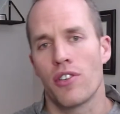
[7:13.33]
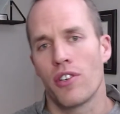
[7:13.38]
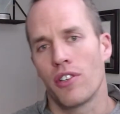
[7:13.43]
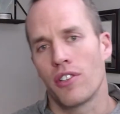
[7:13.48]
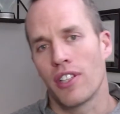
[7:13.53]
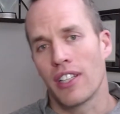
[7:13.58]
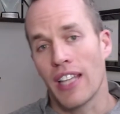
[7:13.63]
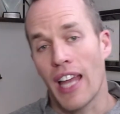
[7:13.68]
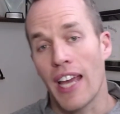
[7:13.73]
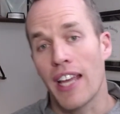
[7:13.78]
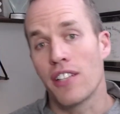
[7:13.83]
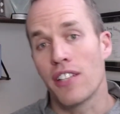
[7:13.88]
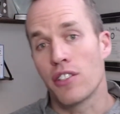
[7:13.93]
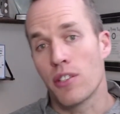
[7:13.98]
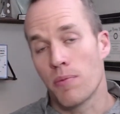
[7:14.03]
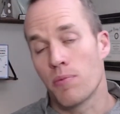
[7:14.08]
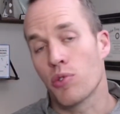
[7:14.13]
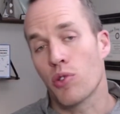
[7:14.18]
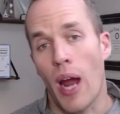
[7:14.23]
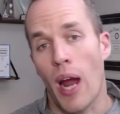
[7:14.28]
to like and
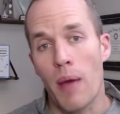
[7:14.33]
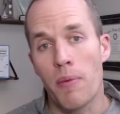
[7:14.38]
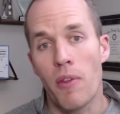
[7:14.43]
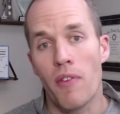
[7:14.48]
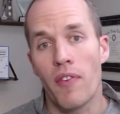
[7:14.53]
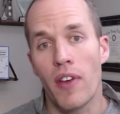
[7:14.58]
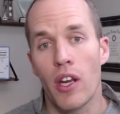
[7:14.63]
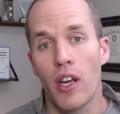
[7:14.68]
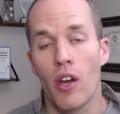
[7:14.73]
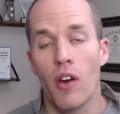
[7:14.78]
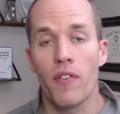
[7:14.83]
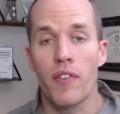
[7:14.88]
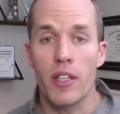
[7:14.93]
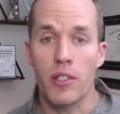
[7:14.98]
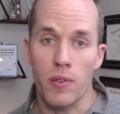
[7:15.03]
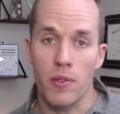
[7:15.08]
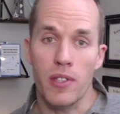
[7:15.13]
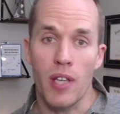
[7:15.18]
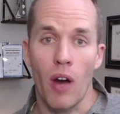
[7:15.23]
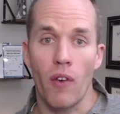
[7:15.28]
subscribe the video if this
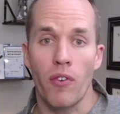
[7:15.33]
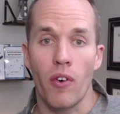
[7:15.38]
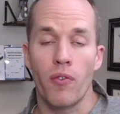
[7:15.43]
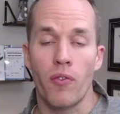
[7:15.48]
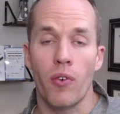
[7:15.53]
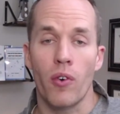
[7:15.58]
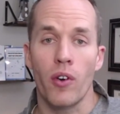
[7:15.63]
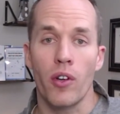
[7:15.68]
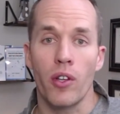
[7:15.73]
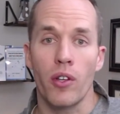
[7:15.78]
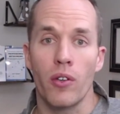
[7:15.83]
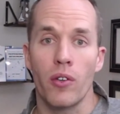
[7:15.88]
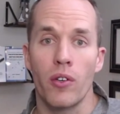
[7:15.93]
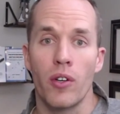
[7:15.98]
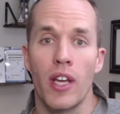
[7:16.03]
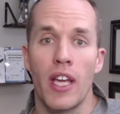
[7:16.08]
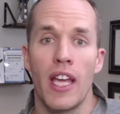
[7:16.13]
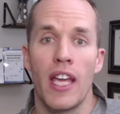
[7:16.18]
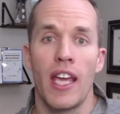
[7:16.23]
was helpful for you,